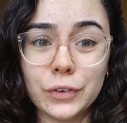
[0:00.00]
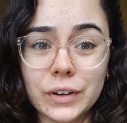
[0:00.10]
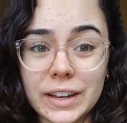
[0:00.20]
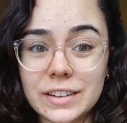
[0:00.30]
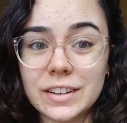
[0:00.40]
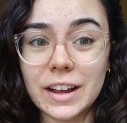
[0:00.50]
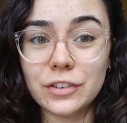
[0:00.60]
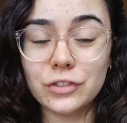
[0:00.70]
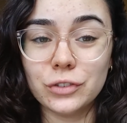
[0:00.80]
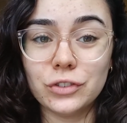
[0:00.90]
or an
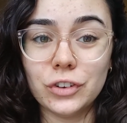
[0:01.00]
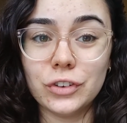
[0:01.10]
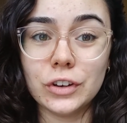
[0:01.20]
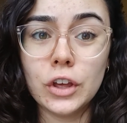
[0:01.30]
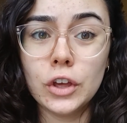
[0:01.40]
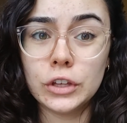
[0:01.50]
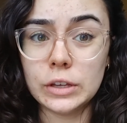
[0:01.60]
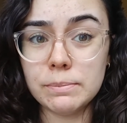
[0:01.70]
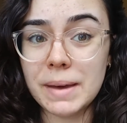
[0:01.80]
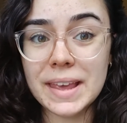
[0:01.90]
international student,
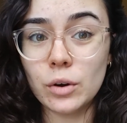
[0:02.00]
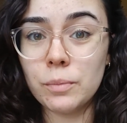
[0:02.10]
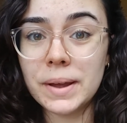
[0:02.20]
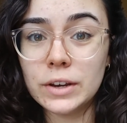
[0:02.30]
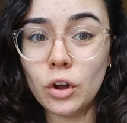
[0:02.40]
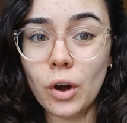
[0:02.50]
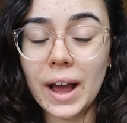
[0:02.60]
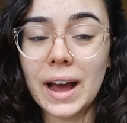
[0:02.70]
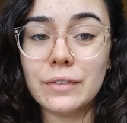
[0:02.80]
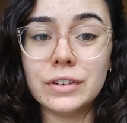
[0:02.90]
you may or may not
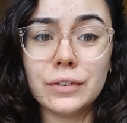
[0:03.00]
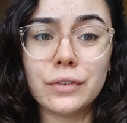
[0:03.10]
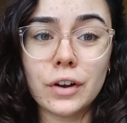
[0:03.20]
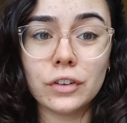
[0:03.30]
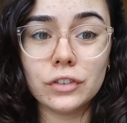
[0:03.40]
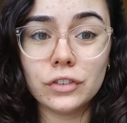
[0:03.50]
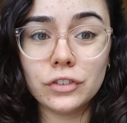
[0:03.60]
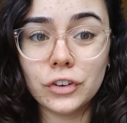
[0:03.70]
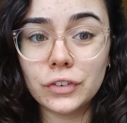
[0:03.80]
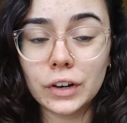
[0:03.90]
have different
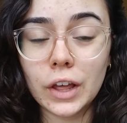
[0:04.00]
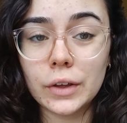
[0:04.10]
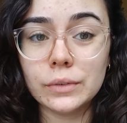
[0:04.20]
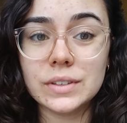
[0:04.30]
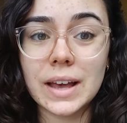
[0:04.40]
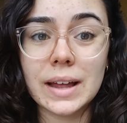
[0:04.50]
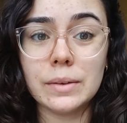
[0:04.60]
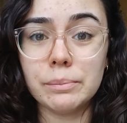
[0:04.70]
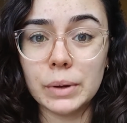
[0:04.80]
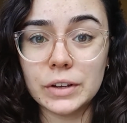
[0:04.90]
student loans
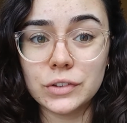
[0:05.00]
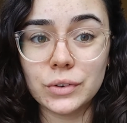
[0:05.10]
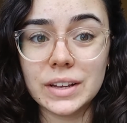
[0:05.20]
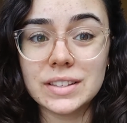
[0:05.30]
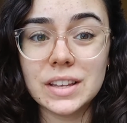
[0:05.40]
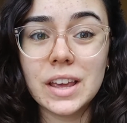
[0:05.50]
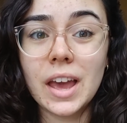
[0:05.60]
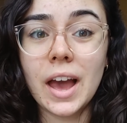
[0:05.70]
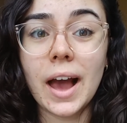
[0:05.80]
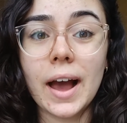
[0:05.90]
and bursaries.
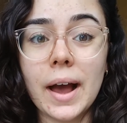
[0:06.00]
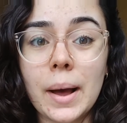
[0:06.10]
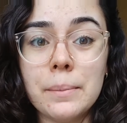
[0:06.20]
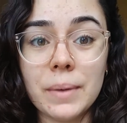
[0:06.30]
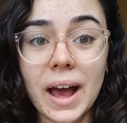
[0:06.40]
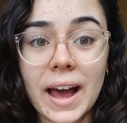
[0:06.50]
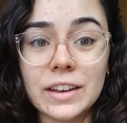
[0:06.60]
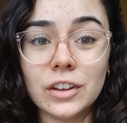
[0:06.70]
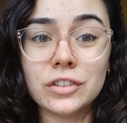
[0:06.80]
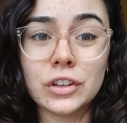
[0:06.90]
And
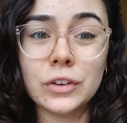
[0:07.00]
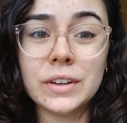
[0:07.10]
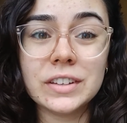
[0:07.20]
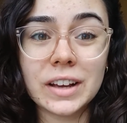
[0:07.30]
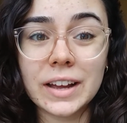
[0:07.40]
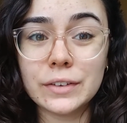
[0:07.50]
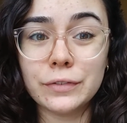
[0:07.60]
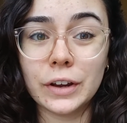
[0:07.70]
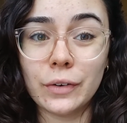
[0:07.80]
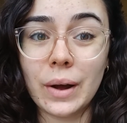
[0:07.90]
so you need to kind of
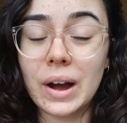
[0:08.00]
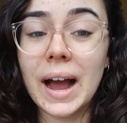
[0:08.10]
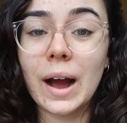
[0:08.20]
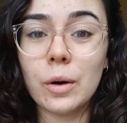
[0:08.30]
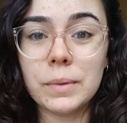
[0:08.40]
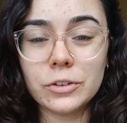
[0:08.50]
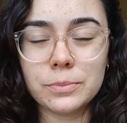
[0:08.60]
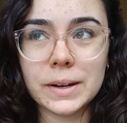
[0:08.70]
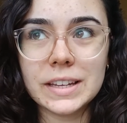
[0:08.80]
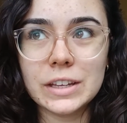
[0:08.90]
figure out how much
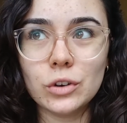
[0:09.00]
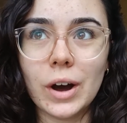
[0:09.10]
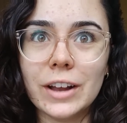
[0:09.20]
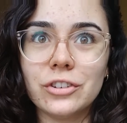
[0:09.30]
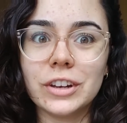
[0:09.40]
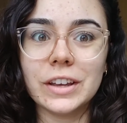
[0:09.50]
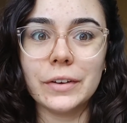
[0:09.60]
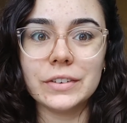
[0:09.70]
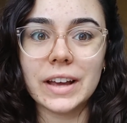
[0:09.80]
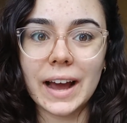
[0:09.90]
money you're actually
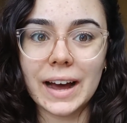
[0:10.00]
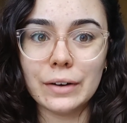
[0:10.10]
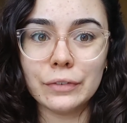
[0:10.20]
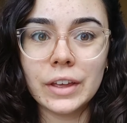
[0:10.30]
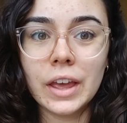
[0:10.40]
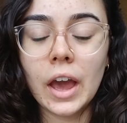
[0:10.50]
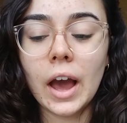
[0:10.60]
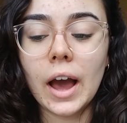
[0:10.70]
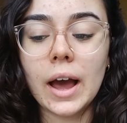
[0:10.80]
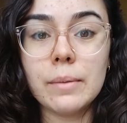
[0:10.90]
going to have.
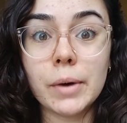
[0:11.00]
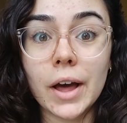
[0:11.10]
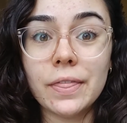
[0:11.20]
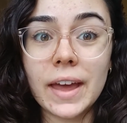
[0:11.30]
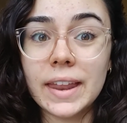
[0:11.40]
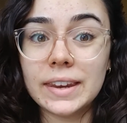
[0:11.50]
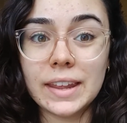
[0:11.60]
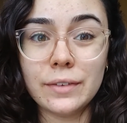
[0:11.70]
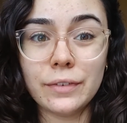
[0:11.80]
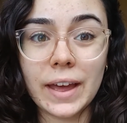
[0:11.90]
And then
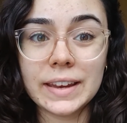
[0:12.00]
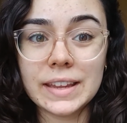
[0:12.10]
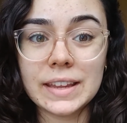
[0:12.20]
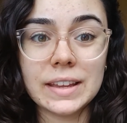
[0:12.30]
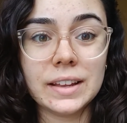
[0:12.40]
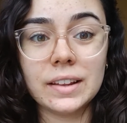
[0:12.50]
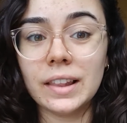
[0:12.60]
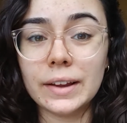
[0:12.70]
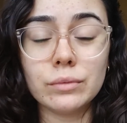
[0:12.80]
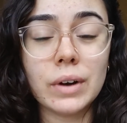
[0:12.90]
if any
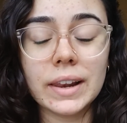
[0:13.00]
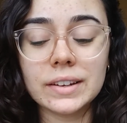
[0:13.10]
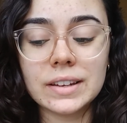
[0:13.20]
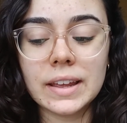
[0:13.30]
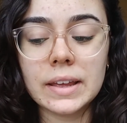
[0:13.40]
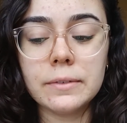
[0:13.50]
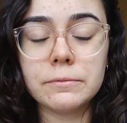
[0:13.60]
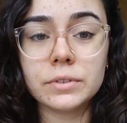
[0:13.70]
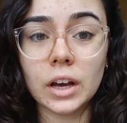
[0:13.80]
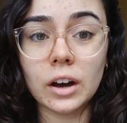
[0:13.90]

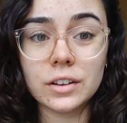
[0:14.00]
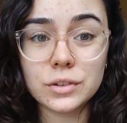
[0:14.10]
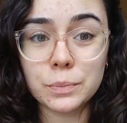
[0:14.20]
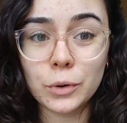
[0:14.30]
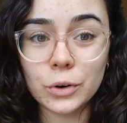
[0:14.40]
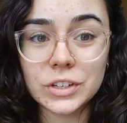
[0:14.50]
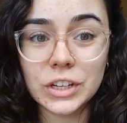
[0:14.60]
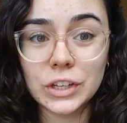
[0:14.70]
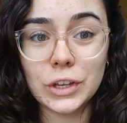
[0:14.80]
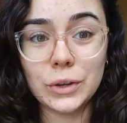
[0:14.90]
relatives are
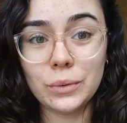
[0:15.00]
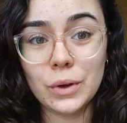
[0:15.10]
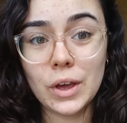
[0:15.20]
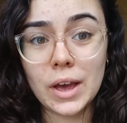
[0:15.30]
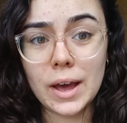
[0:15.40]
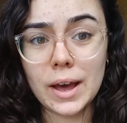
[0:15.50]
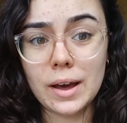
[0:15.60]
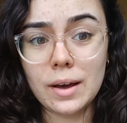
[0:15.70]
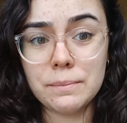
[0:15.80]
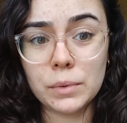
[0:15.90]
supporting you,
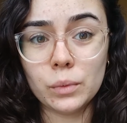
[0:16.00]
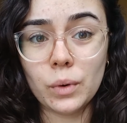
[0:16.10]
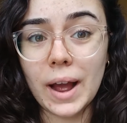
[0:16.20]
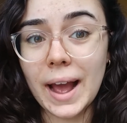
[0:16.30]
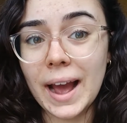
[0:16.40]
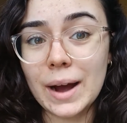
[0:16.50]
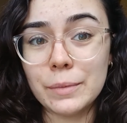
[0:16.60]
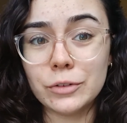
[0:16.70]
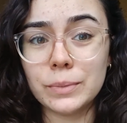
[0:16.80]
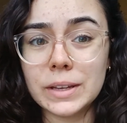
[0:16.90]
how
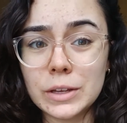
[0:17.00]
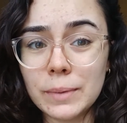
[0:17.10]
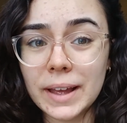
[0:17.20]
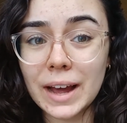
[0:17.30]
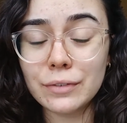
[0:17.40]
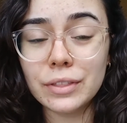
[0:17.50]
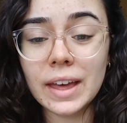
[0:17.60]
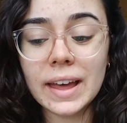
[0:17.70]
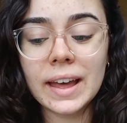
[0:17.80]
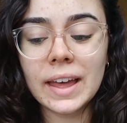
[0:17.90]
much money you might have
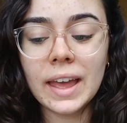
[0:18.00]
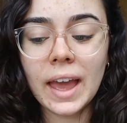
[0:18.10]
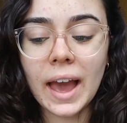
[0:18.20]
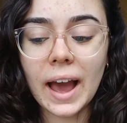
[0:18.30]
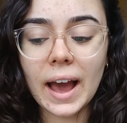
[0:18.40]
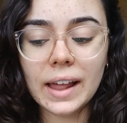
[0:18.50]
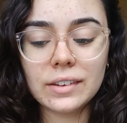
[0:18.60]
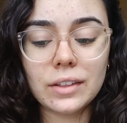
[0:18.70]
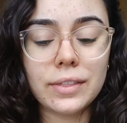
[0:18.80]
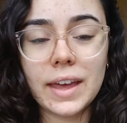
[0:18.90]
there,
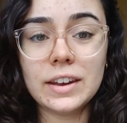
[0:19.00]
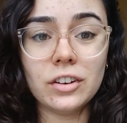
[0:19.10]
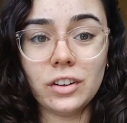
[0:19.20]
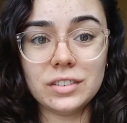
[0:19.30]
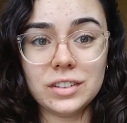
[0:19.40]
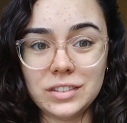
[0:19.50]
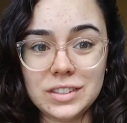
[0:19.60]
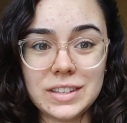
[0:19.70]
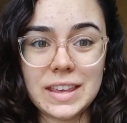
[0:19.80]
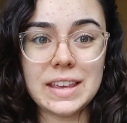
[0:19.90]
and then
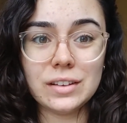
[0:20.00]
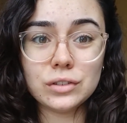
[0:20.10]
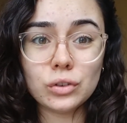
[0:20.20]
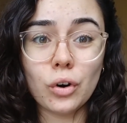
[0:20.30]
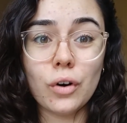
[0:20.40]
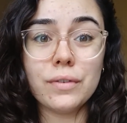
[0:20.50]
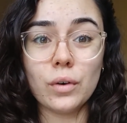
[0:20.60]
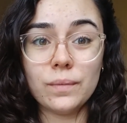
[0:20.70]
see sort of